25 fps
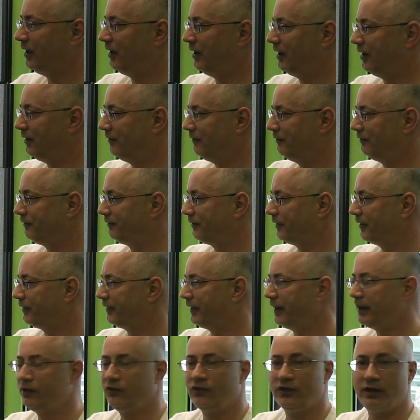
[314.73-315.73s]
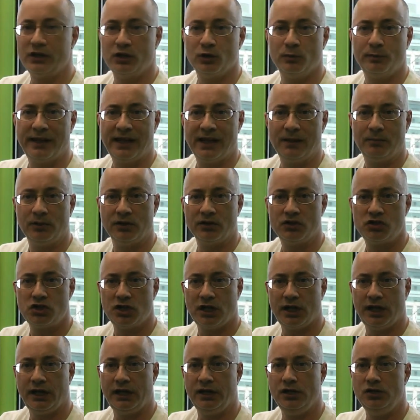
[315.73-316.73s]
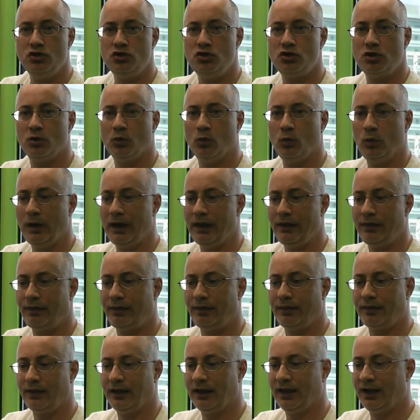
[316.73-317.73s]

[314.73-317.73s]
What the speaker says: of the things that you'll be able to change with